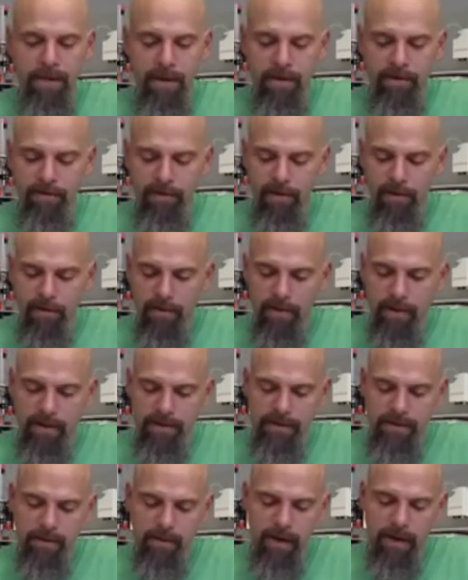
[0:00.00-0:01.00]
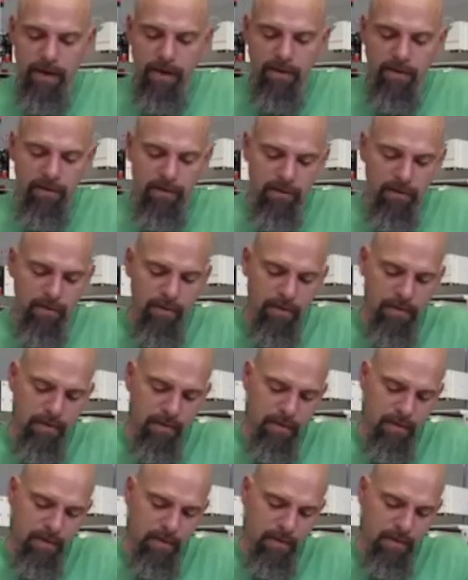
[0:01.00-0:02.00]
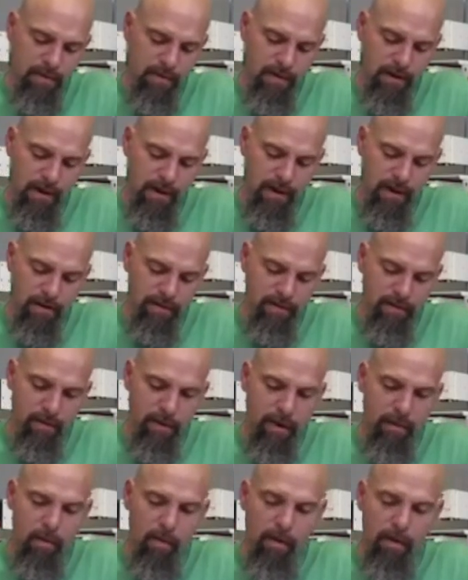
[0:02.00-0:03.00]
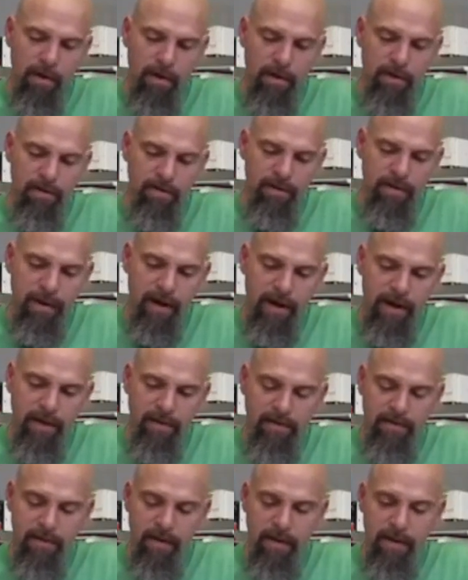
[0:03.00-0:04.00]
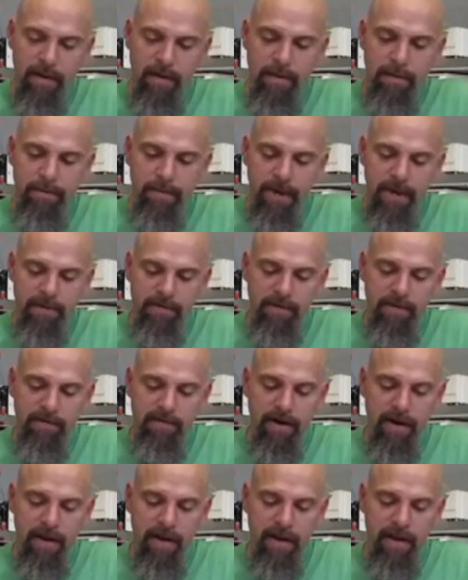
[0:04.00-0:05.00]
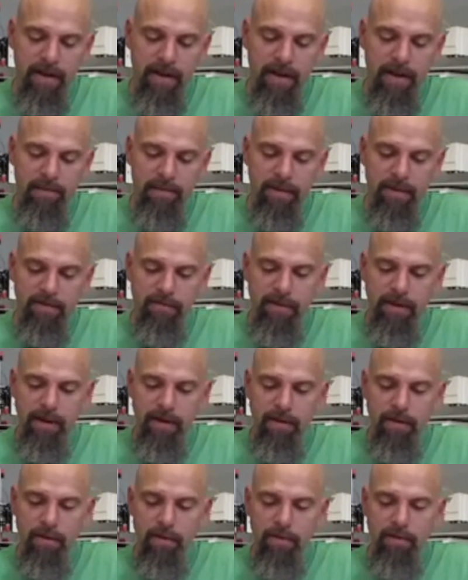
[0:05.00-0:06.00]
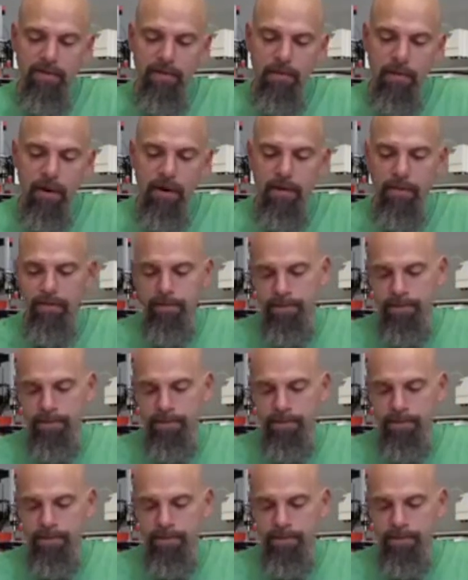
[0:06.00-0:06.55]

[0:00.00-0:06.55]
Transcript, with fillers: So I'll see what I can do uh, tomorrow morning or tonight and see if I can get that build video going tomorrow.